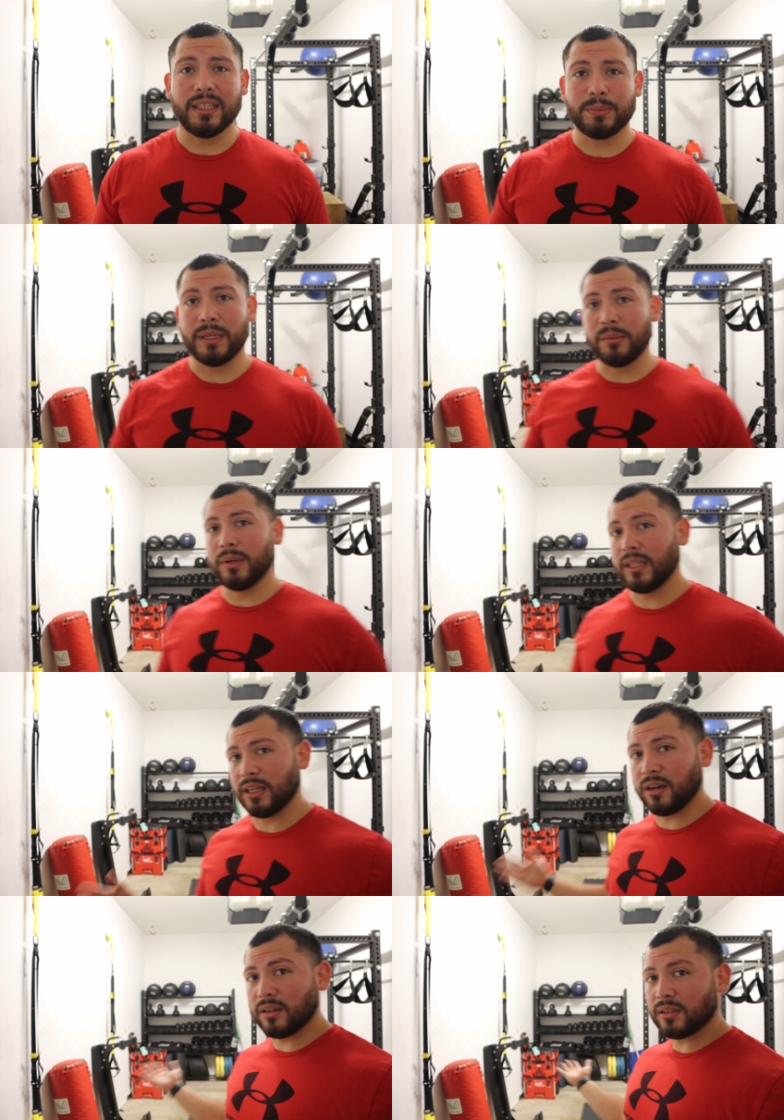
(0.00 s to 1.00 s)
spending money
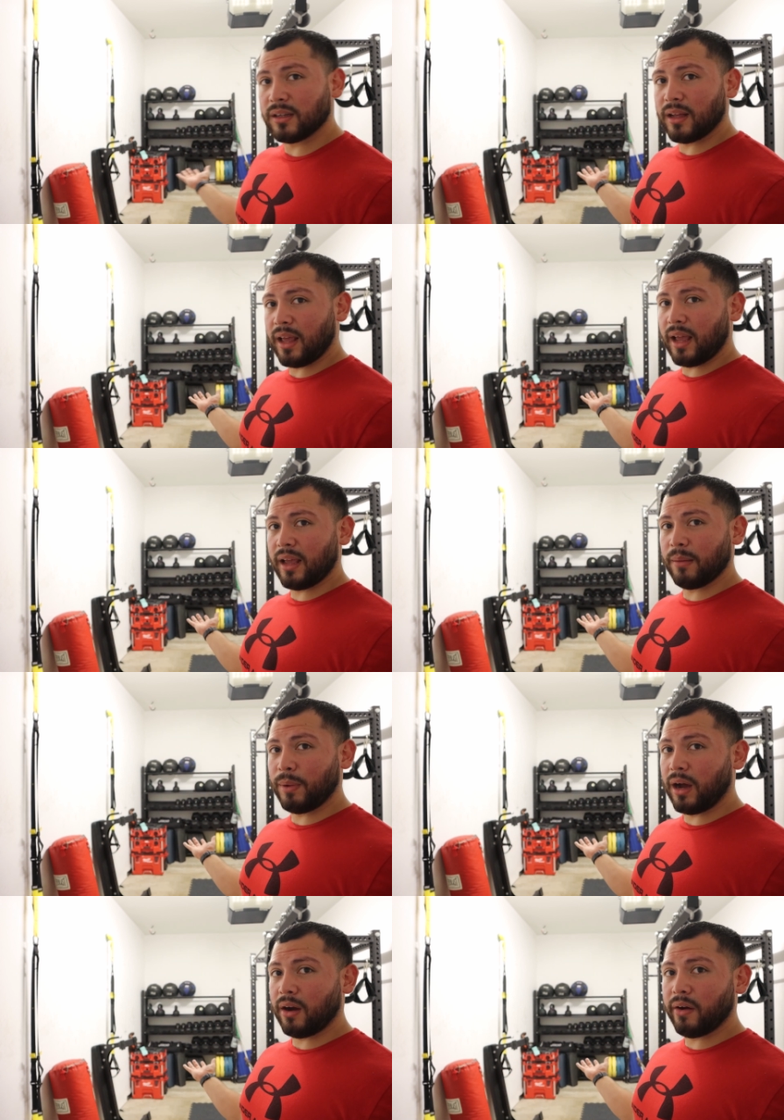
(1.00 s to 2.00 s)
on a
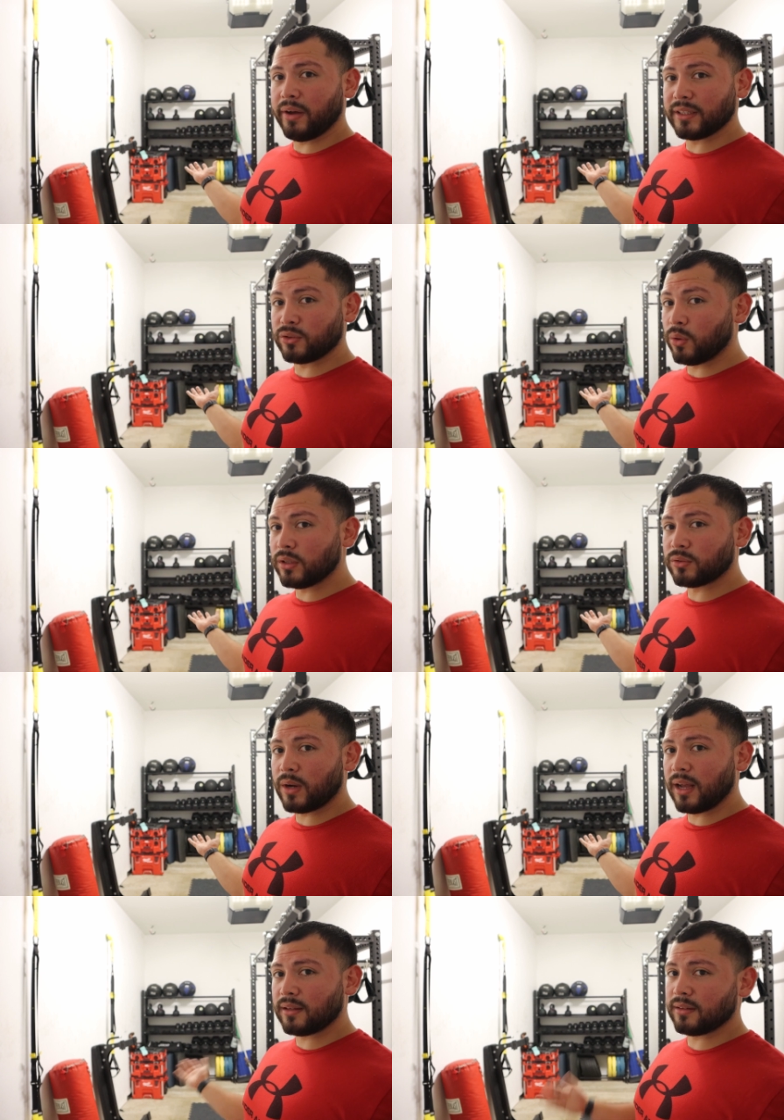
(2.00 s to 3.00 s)
storage
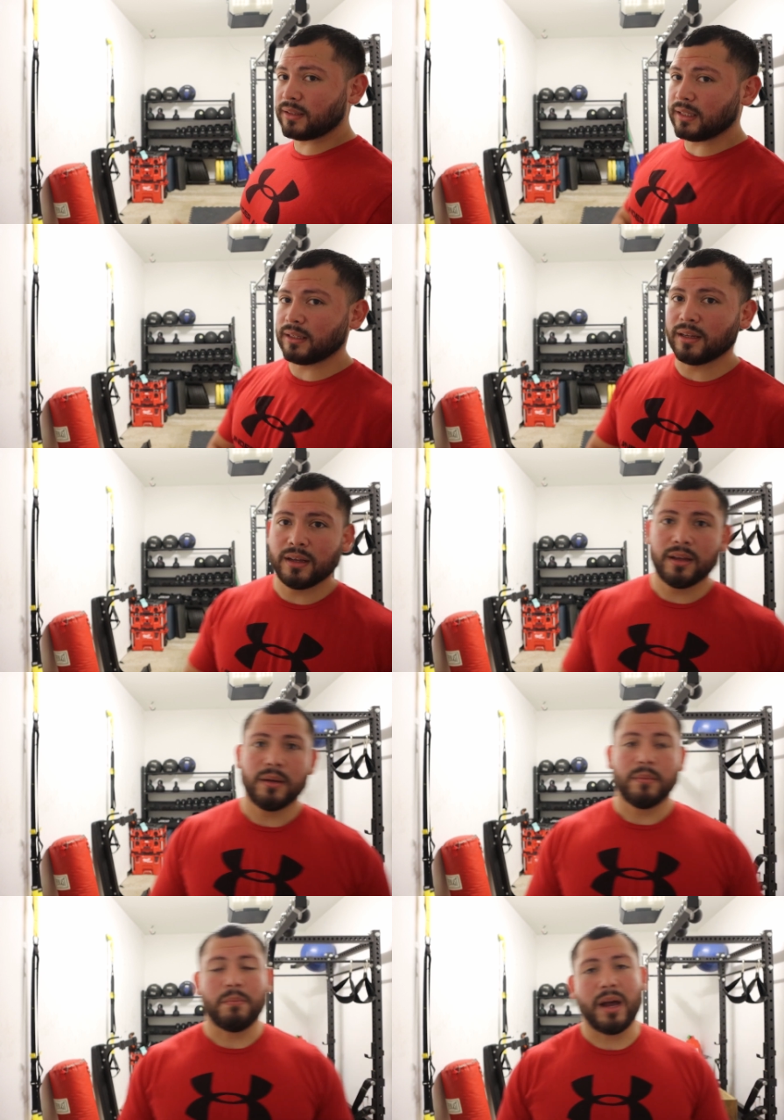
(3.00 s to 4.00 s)
rack that
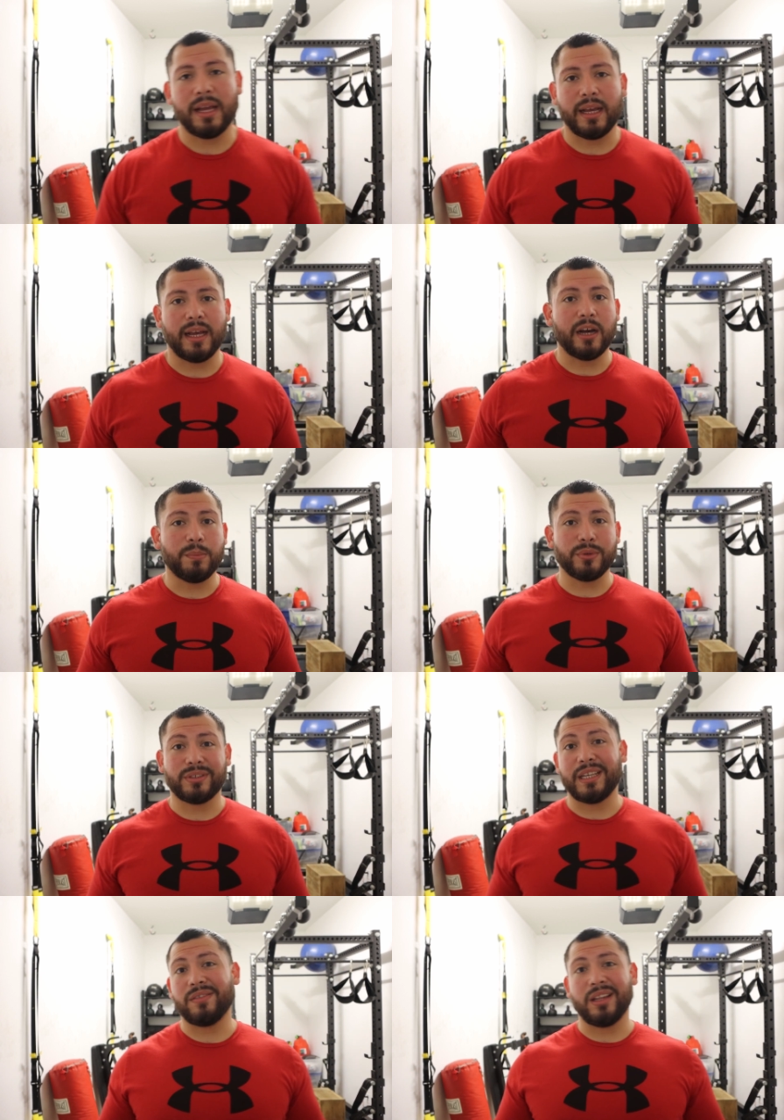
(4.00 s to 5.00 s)
might help you
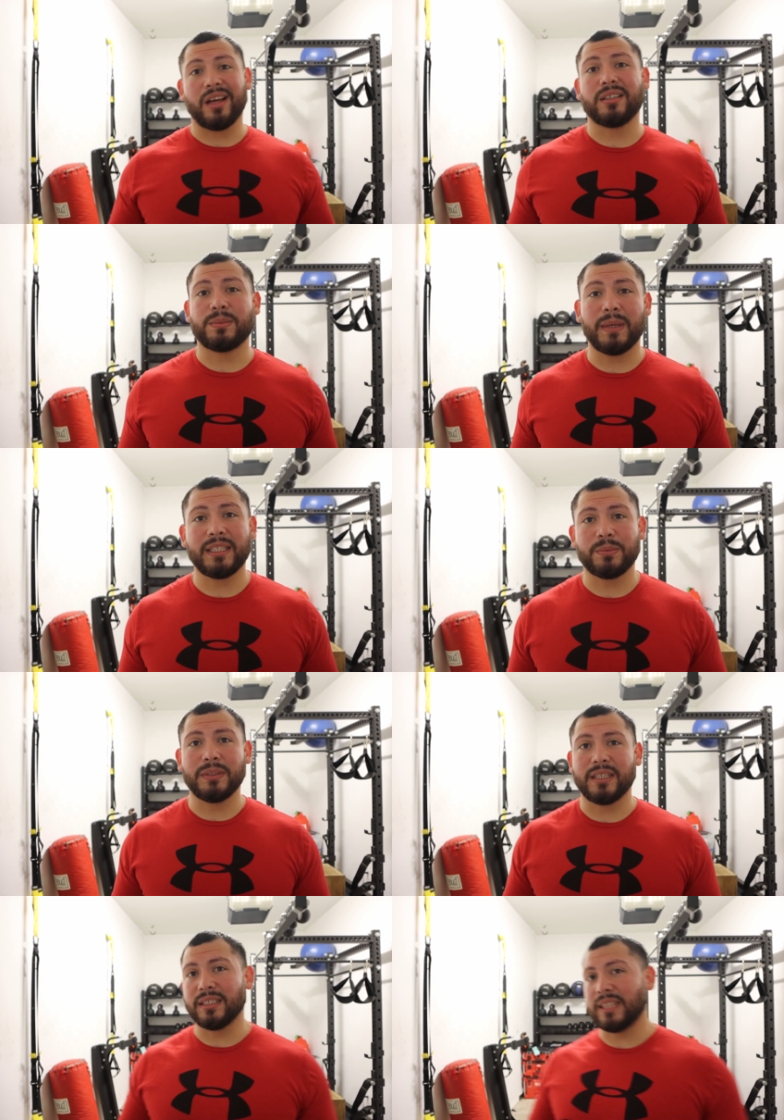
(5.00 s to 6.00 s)
save a lot of space,
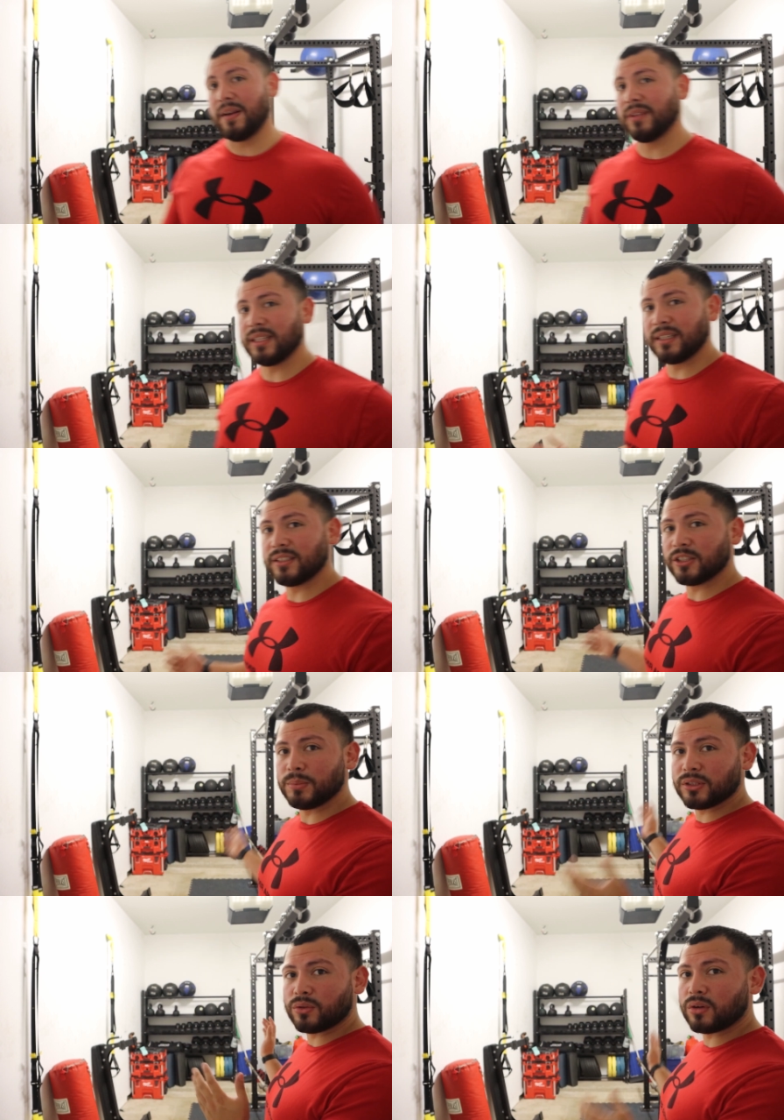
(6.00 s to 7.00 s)
because everything can just
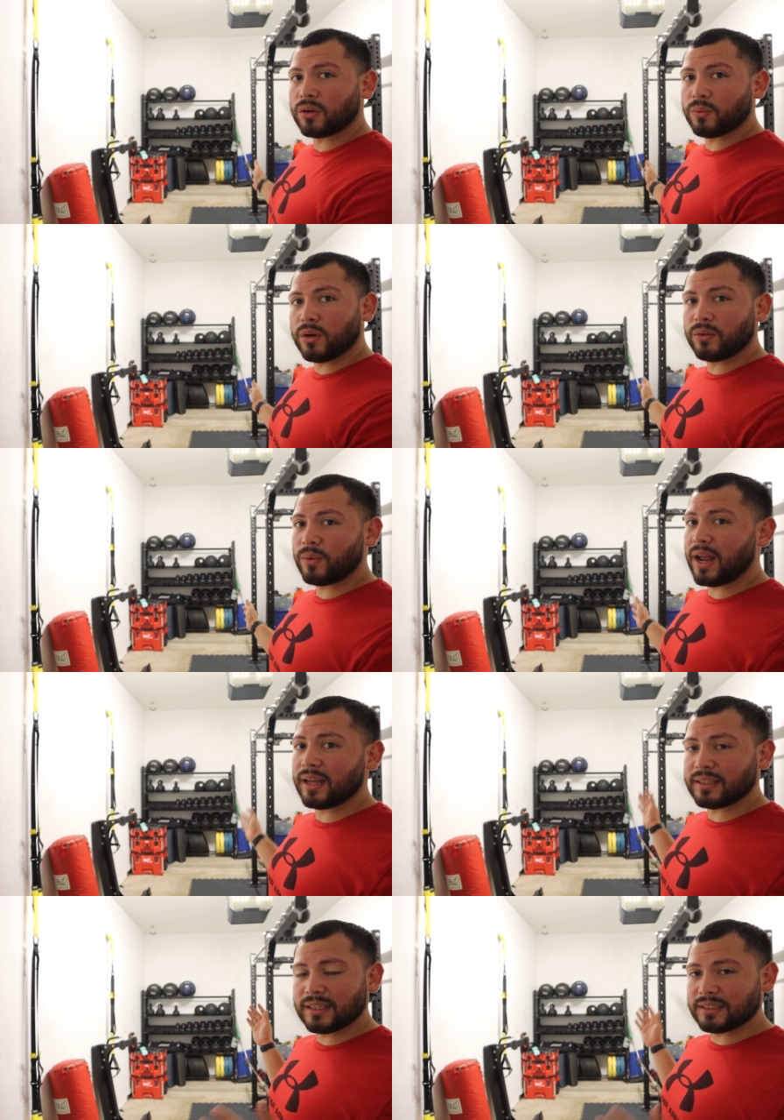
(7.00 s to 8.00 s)
be stored on one
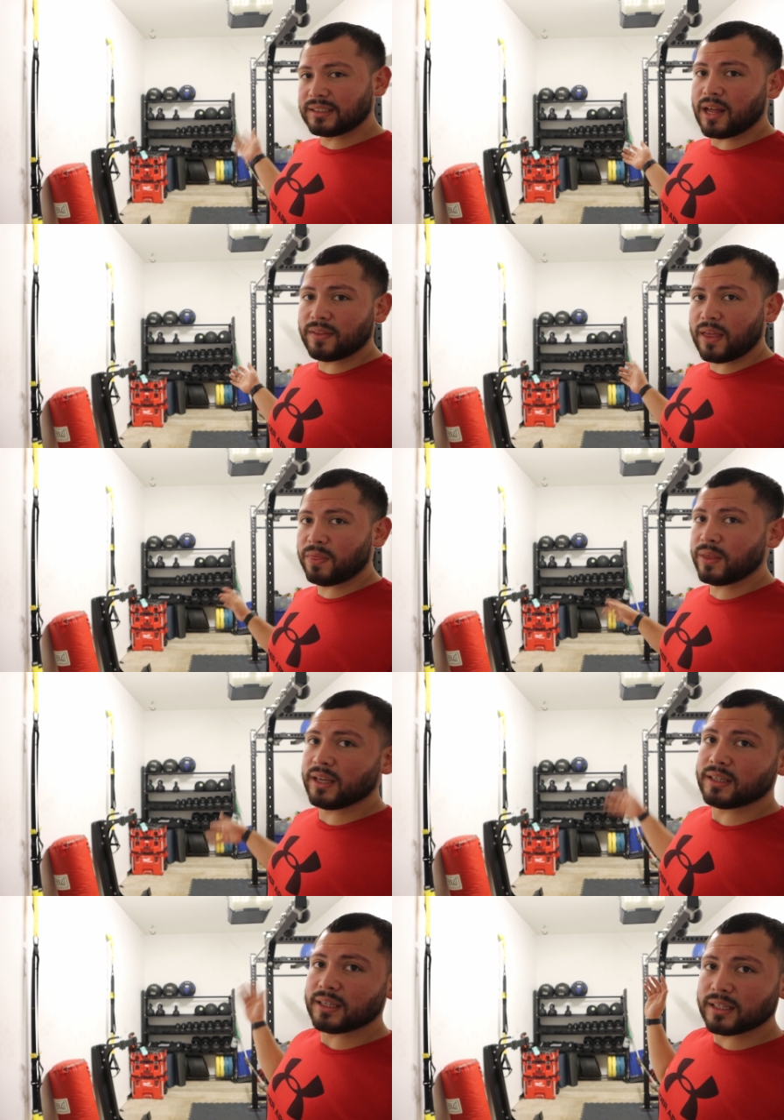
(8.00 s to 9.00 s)
rack. It's not that
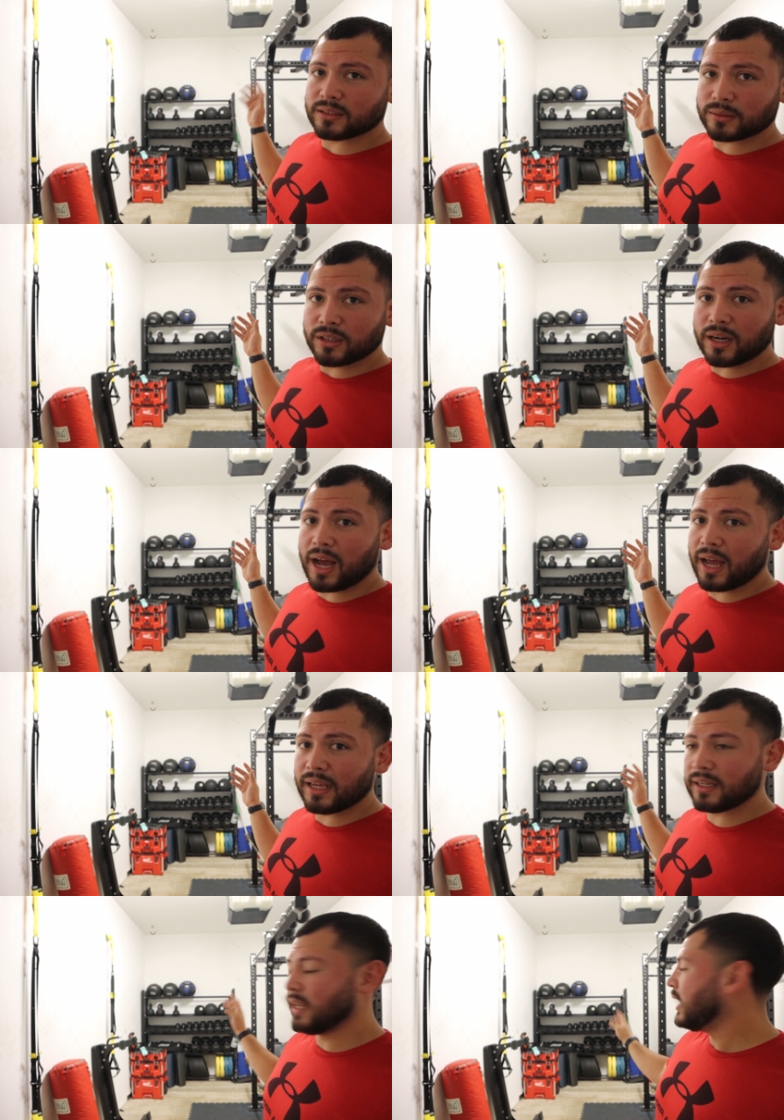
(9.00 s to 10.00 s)
thick, it's a good height,